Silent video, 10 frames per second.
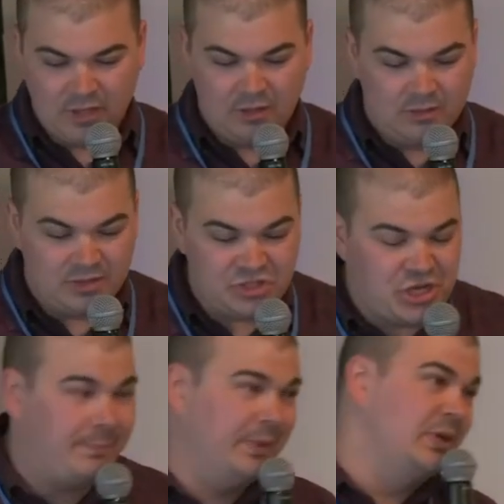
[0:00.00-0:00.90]
The
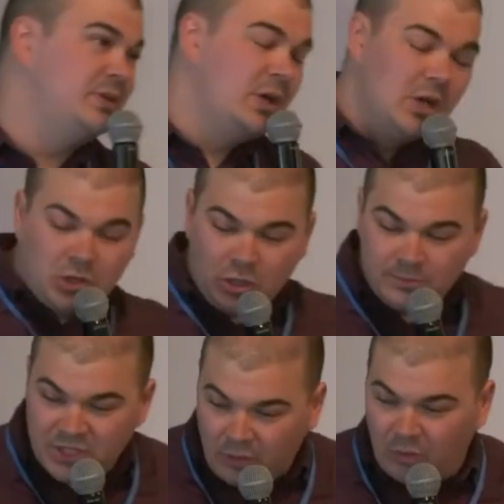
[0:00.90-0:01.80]
shepherd
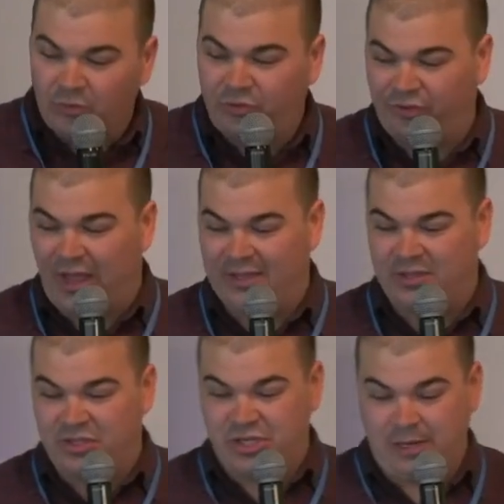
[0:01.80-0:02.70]
comes alongside
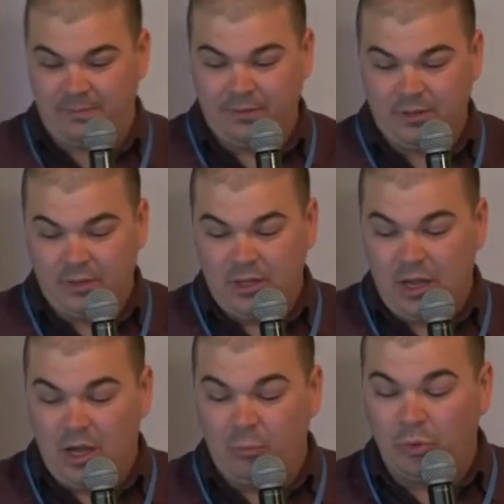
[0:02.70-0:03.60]
the sheep
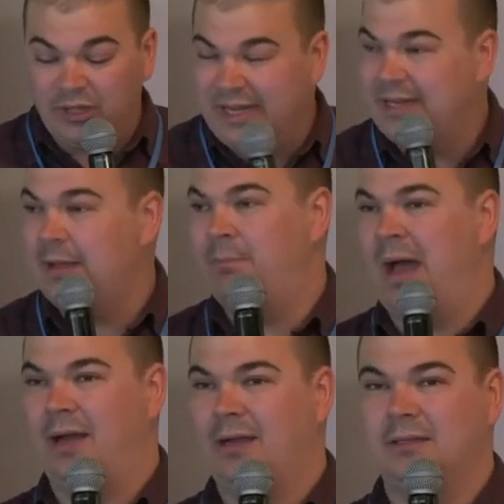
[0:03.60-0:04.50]
and will lead it
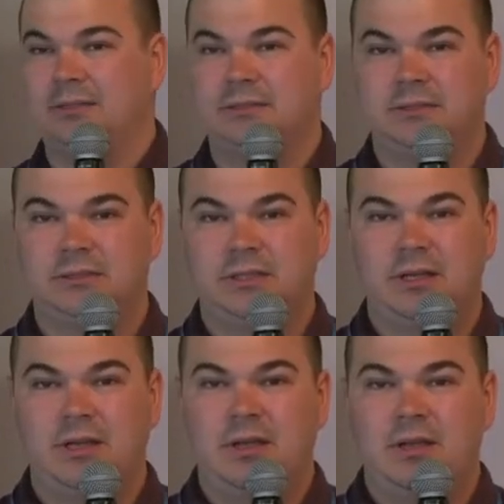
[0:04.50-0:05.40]
back.
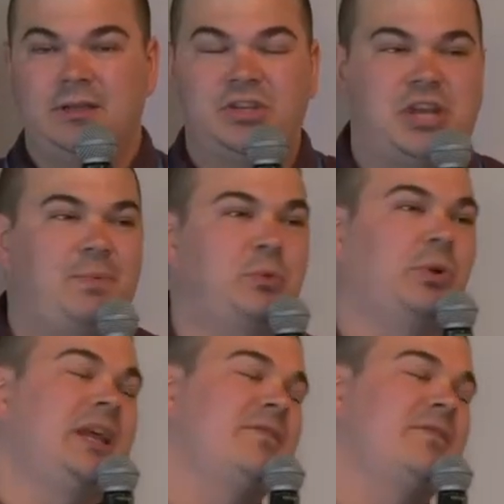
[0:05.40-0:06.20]
The shepherd will even